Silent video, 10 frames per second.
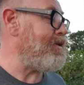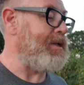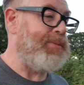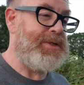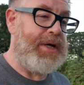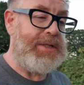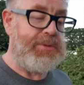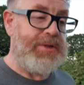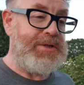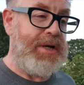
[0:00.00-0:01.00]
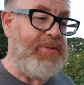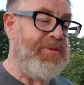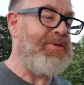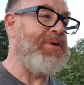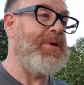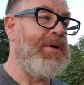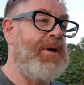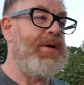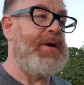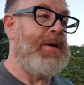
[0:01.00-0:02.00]
The potato in chief
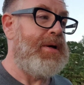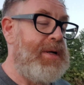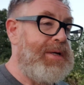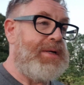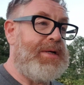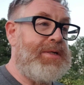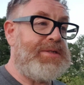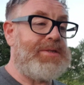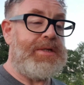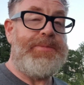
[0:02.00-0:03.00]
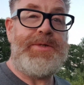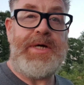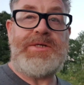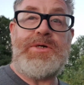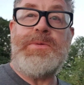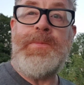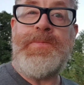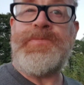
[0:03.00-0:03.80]
is still a potato.